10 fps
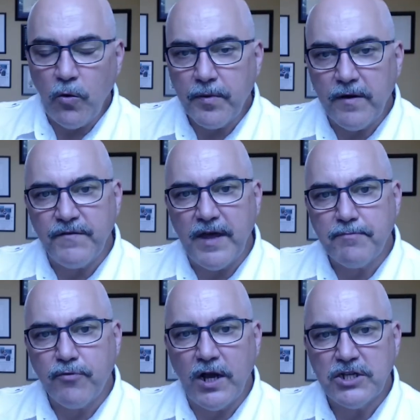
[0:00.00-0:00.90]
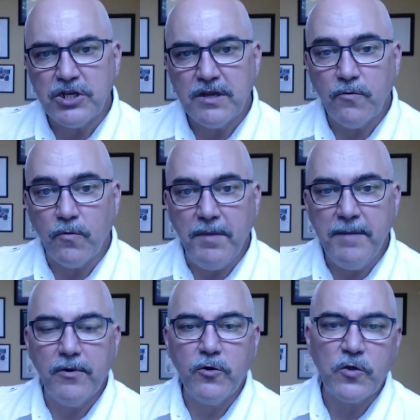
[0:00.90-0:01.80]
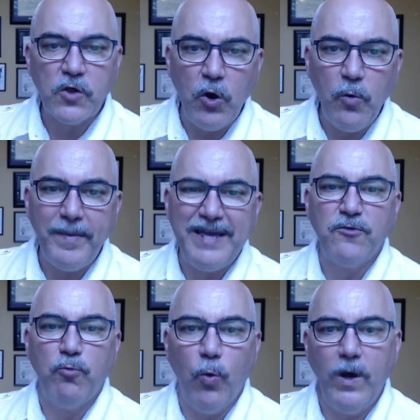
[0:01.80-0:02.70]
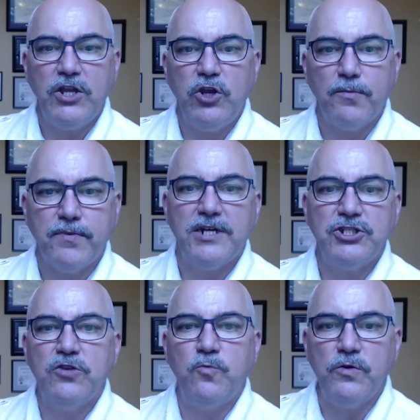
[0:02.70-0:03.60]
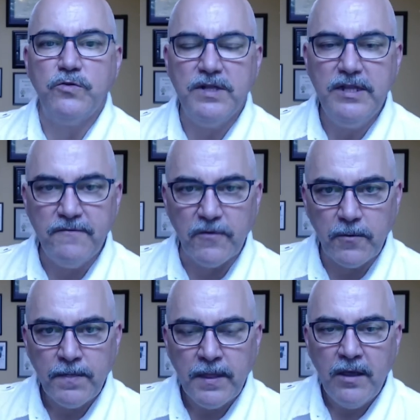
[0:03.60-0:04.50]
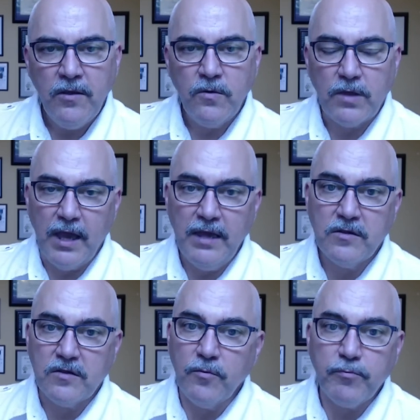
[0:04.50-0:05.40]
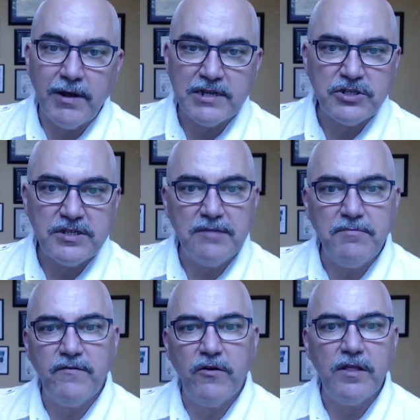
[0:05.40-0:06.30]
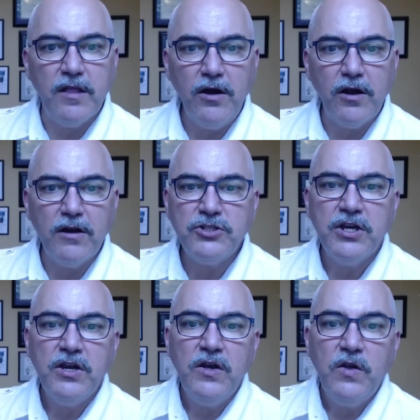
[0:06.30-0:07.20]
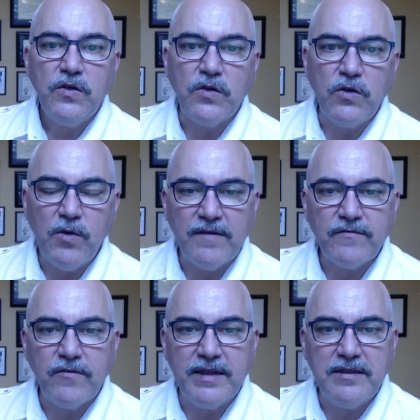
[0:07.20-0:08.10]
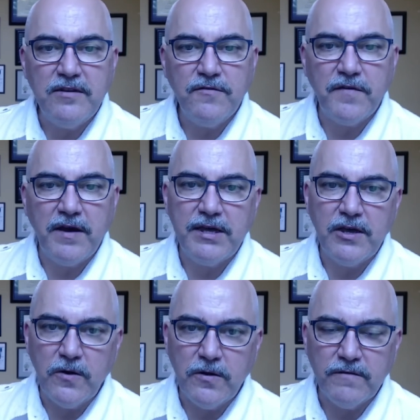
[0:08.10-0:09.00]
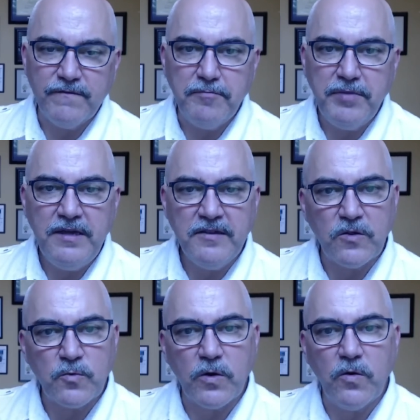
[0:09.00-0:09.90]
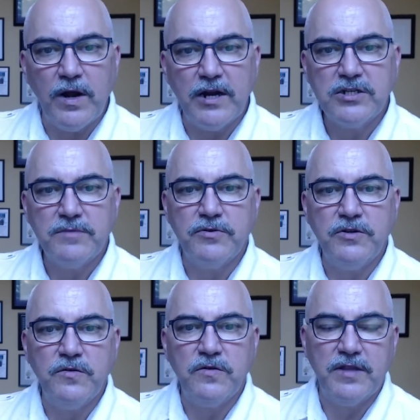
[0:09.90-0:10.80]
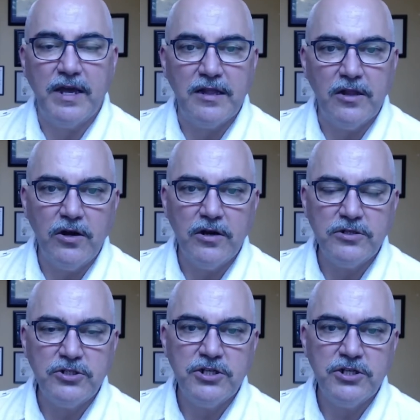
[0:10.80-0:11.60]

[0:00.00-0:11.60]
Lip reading: of that project. Remember, scope is what your project will deliver. Okay, so projects can be very large, so you have to identify all of the pieces required to produce that large